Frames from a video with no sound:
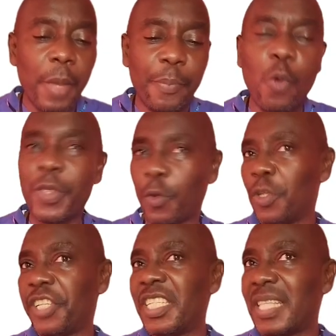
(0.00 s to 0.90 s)
were born with
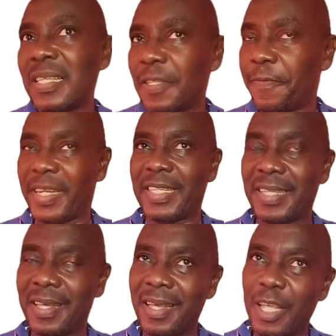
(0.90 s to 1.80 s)
congenital
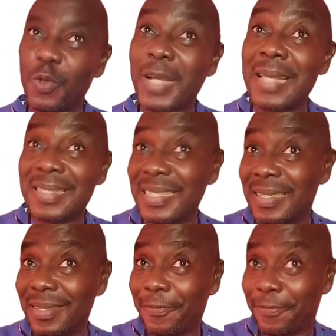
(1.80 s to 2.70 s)
syphilis. You can see
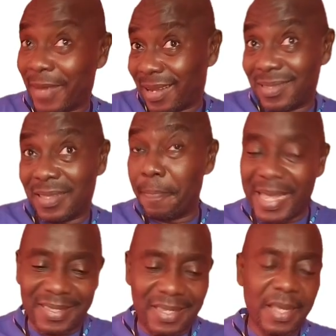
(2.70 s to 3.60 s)
the fracas, the
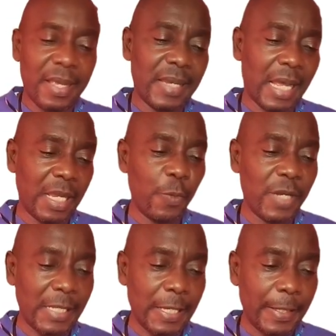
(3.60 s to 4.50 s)
mess that came
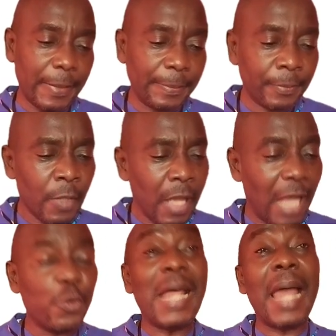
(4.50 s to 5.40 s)
with that.
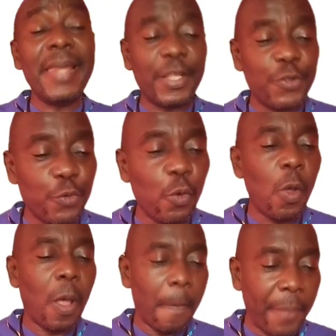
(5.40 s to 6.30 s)
And so that led
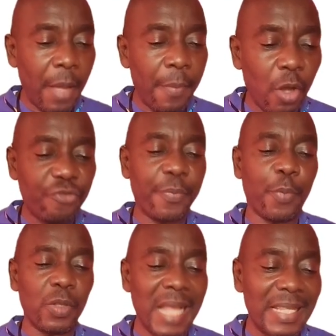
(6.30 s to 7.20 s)
to Belmont
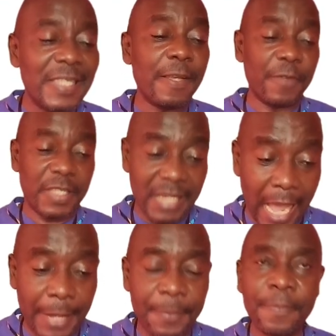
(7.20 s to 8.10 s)
Report
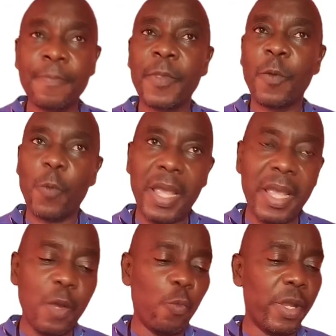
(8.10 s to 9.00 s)
1979,
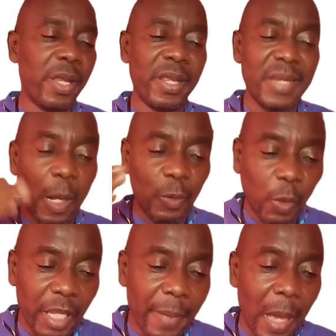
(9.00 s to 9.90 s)
where we now
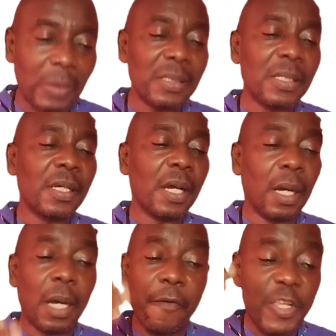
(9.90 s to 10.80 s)
talk about
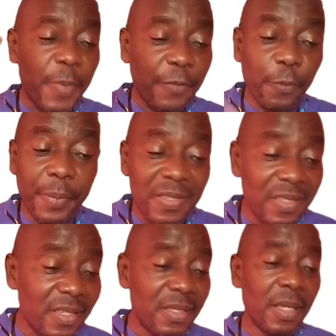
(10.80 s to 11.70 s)
respect for
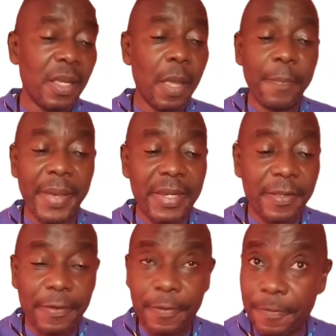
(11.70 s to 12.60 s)
persons,
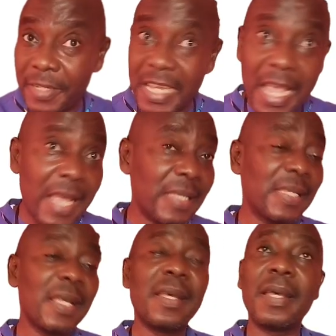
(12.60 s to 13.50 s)

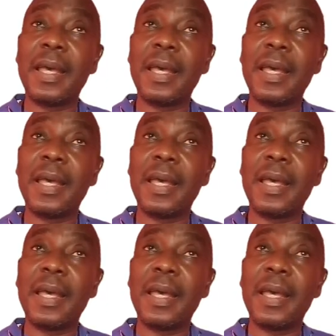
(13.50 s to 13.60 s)
beneficence,